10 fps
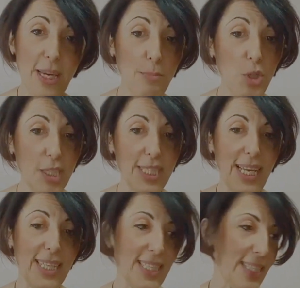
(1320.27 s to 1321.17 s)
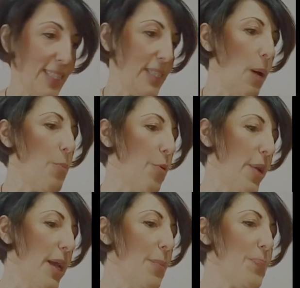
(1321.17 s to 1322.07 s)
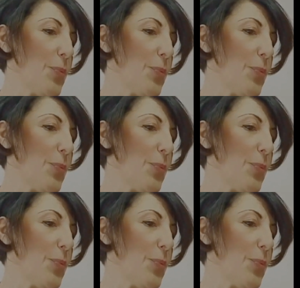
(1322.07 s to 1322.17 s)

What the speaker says: them just as a summary.